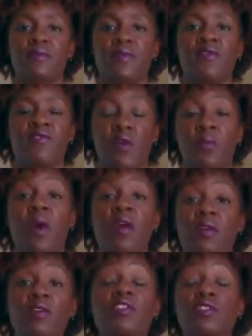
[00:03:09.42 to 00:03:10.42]
If your
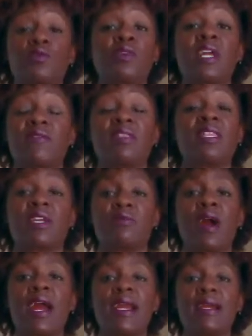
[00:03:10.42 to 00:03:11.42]
partner is doing everything
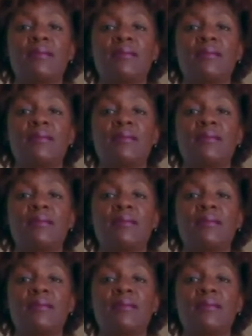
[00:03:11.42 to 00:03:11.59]
right,